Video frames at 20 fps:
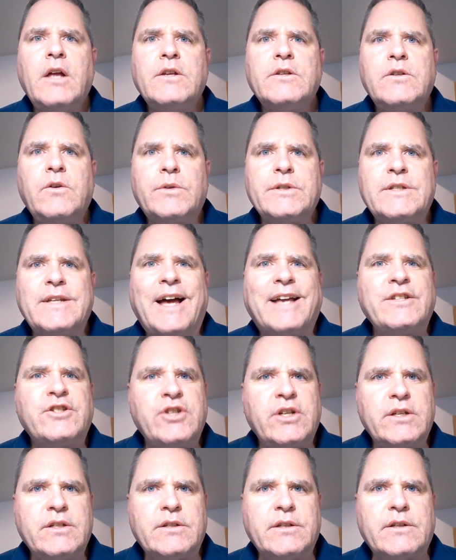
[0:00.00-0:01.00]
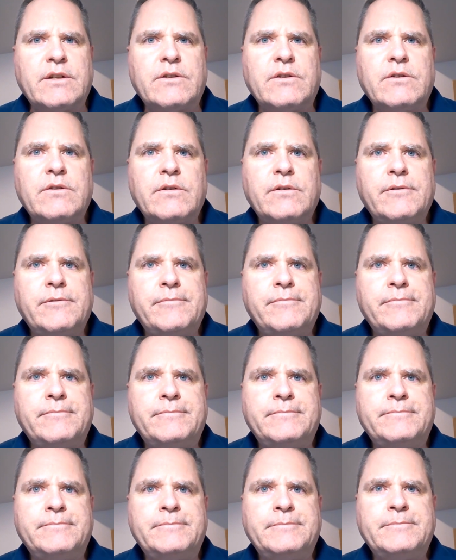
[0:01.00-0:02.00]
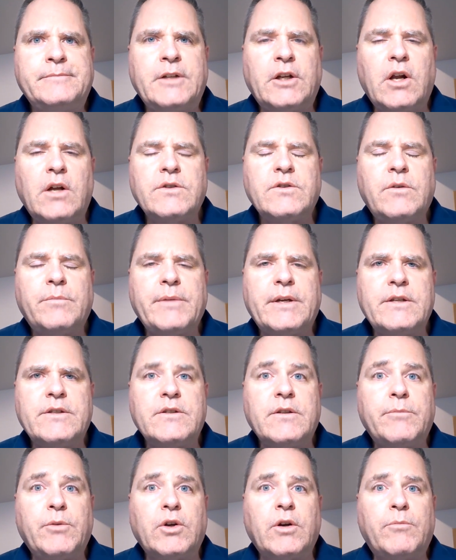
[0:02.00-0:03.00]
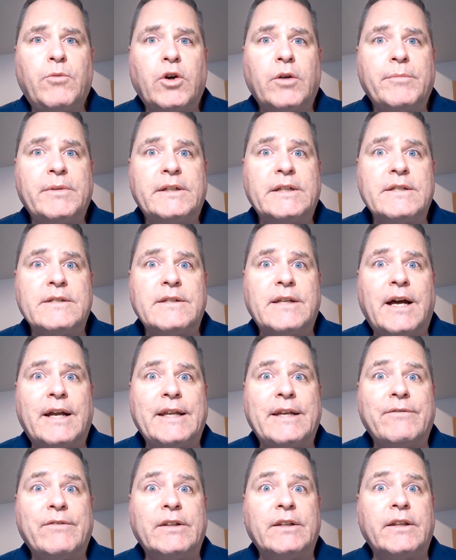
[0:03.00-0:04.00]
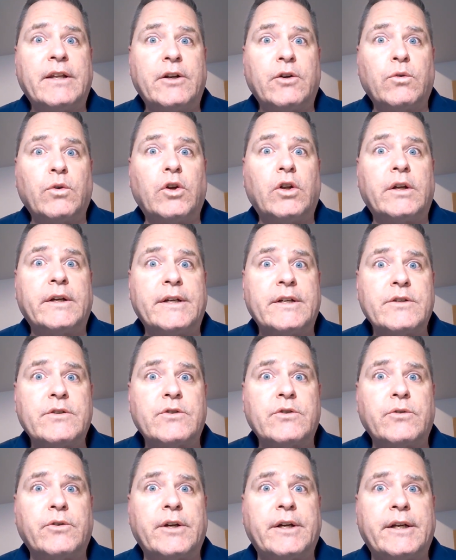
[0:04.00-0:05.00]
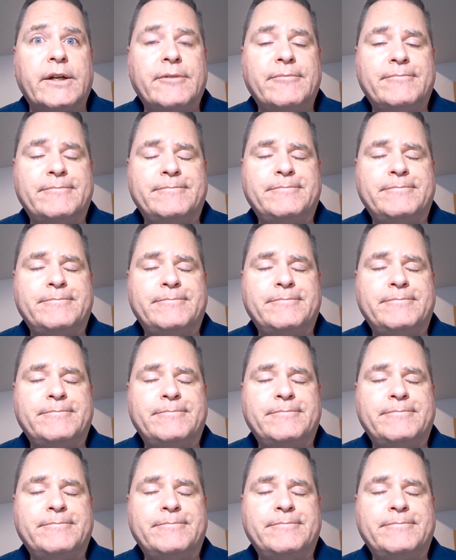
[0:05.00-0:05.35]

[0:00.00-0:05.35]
So it's not Jesus. It also means the Book of Mormon is not even literal history.